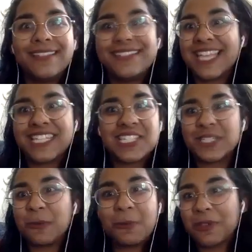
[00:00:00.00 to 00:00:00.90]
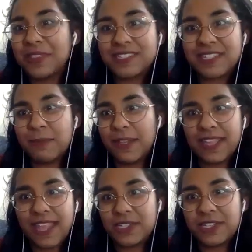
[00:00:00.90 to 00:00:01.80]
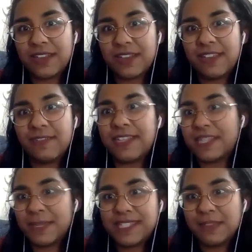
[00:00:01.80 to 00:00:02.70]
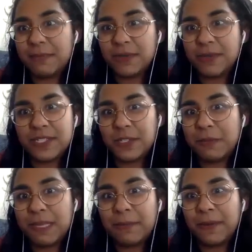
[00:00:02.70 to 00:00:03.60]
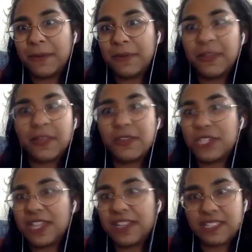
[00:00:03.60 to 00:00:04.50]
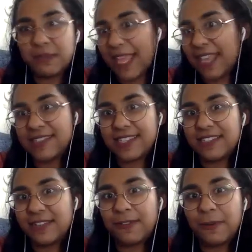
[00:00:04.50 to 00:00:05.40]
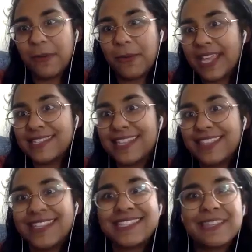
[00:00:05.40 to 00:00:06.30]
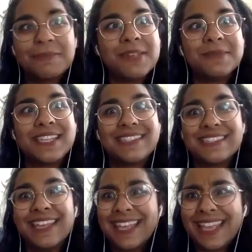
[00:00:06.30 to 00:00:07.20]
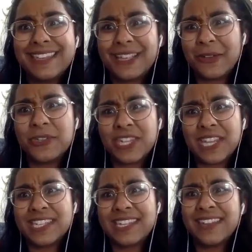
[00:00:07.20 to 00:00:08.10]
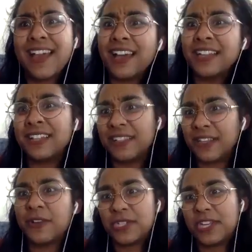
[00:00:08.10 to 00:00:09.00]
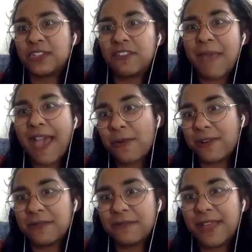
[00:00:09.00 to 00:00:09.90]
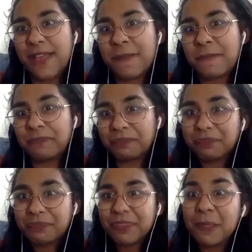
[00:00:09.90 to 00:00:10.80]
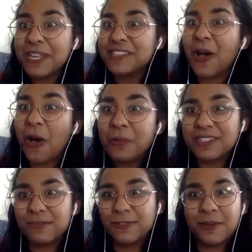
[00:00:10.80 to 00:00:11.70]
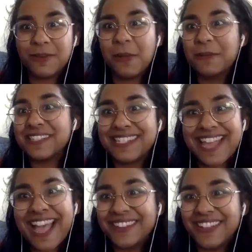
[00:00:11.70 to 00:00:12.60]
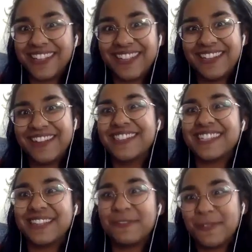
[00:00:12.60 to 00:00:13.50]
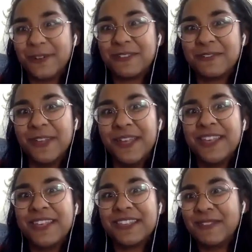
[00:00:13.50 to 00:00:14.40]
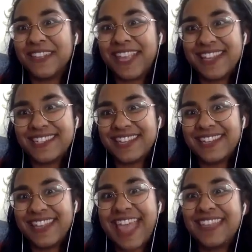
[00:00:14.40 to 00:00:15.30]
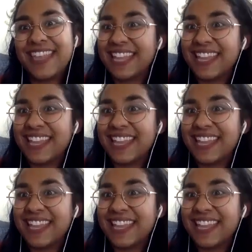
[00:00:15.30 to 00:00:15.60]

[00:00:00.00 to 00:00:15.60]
that's just a wordless communication of intimacy between two people negotiating space in different ways. And then sometimes that's an ugly negotiation of power. But it's always a form, almost like dialogue, you know, it's like a form of communication and that